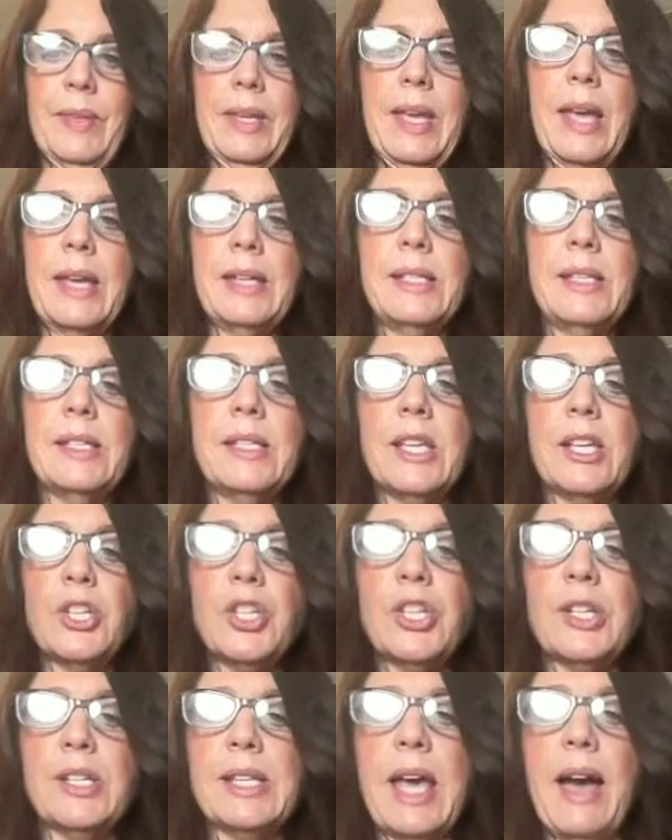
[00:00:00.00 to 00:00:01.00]
Casey says
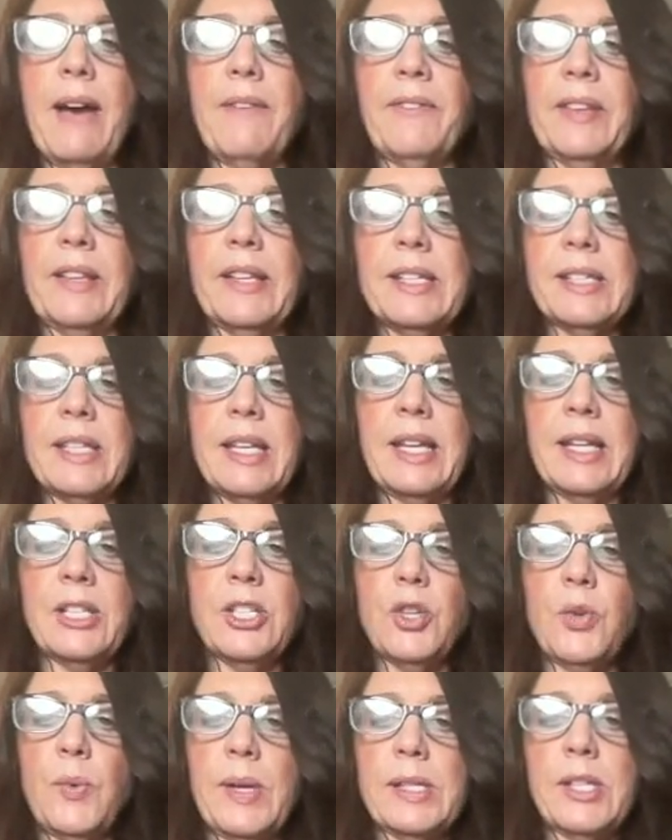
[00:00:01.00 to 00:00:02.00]
she's half listening
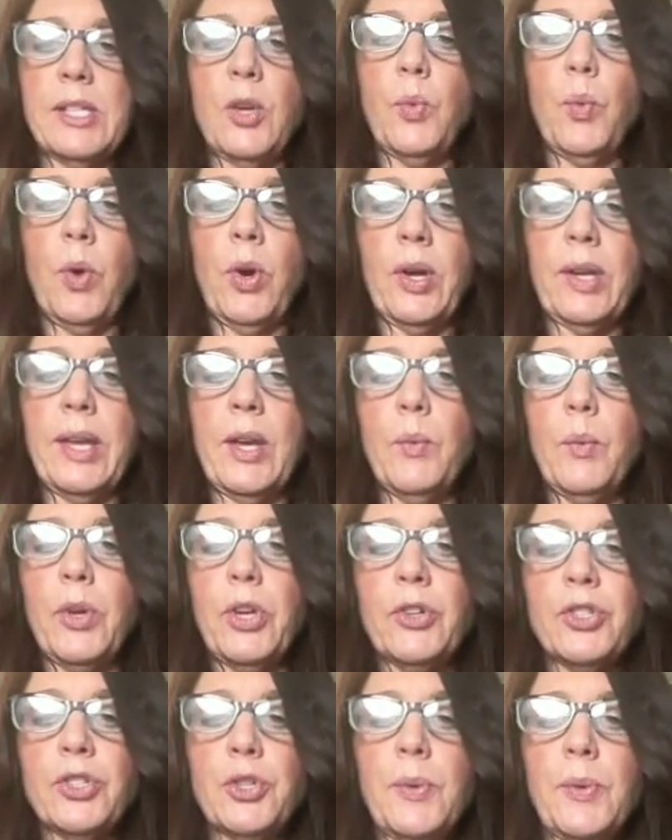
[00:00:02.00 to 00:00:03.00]
to us and working. Well,
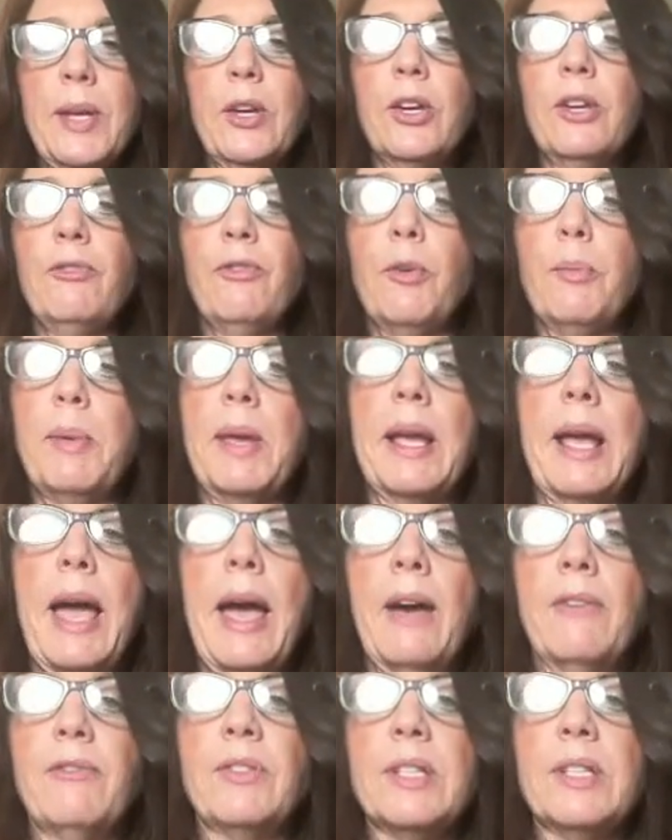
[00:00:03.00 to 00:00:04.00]
you're doing good for being a
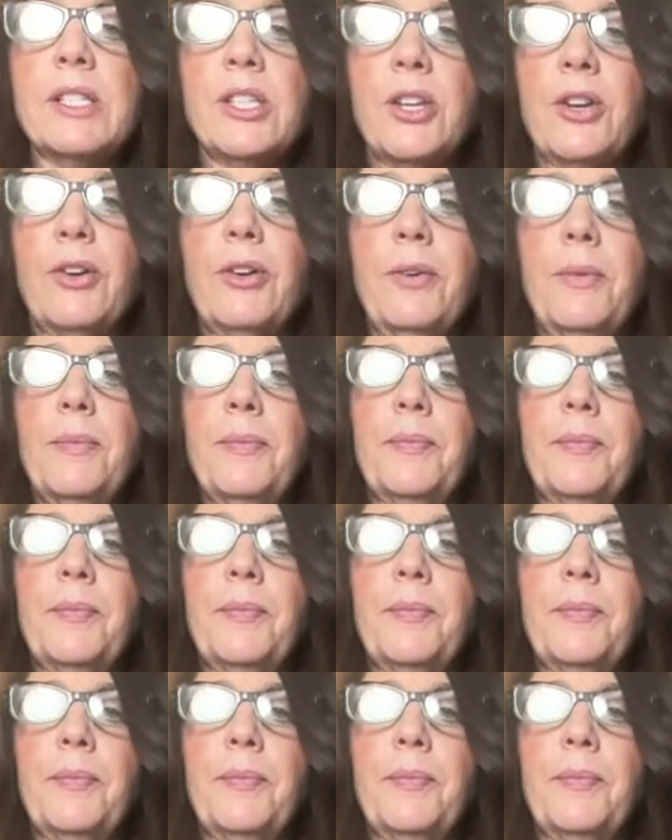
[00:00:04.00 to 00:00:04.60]
half listener.